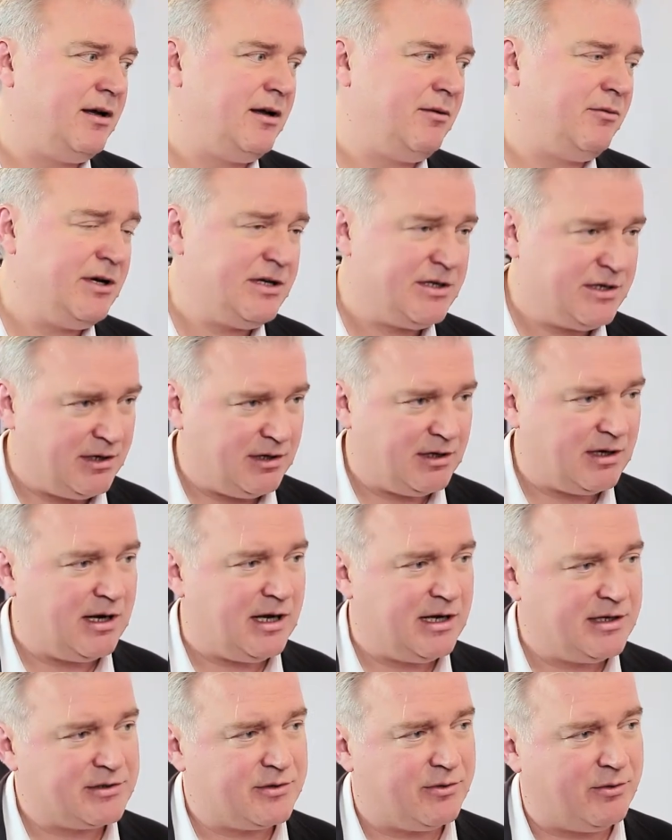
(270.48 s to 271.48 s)
retail
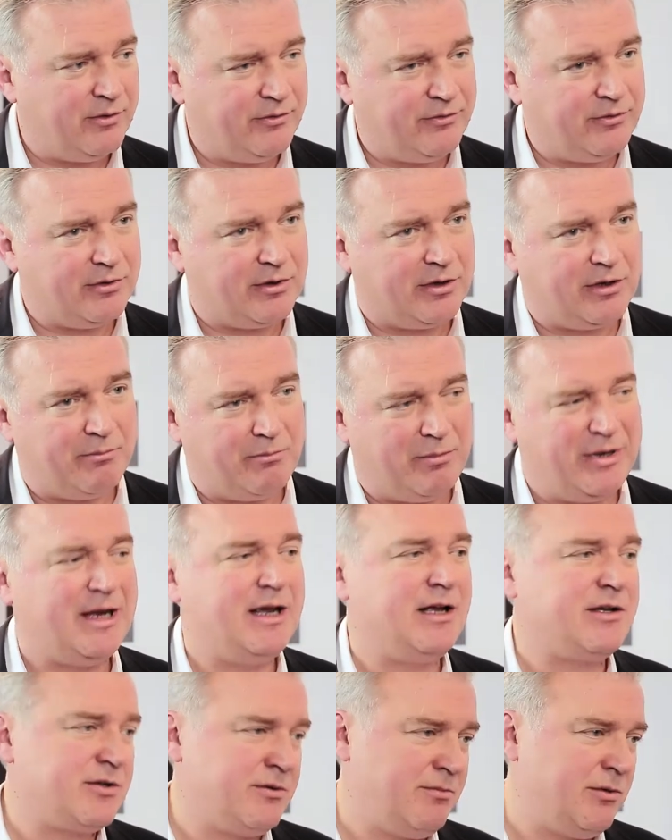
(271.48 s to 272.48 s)
clients. Also,
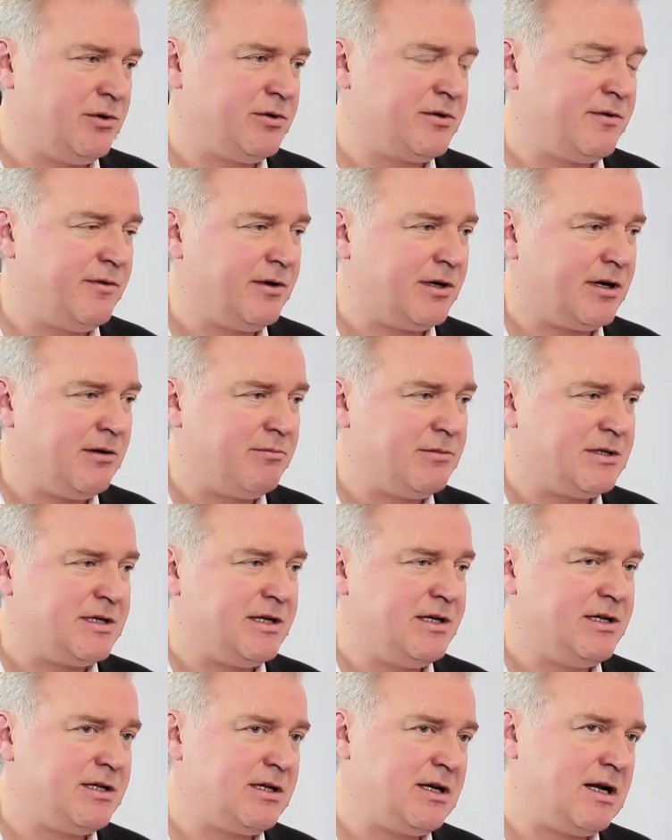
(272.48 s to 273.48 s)
compared to most of the
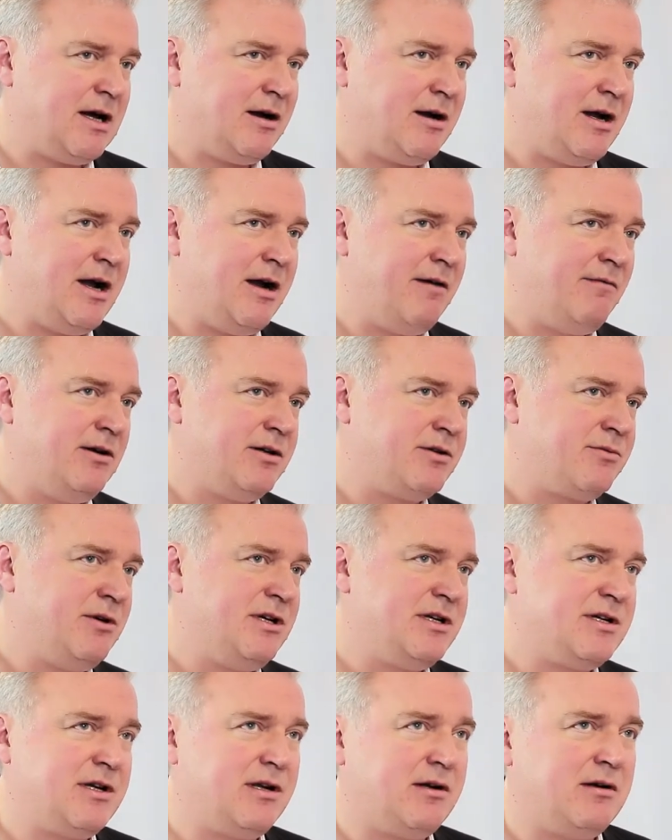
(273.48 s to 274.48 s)
competition, our average
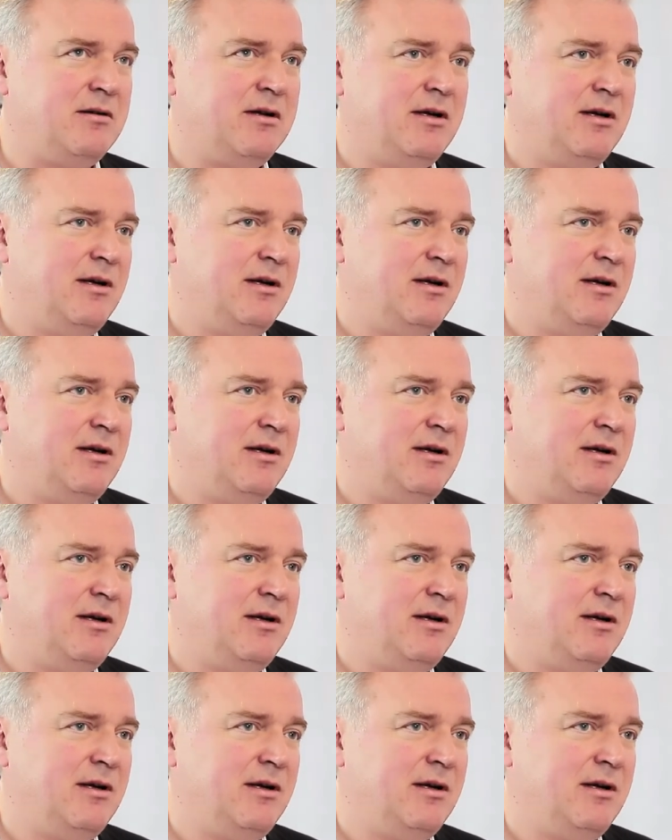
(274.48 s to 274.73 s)
retail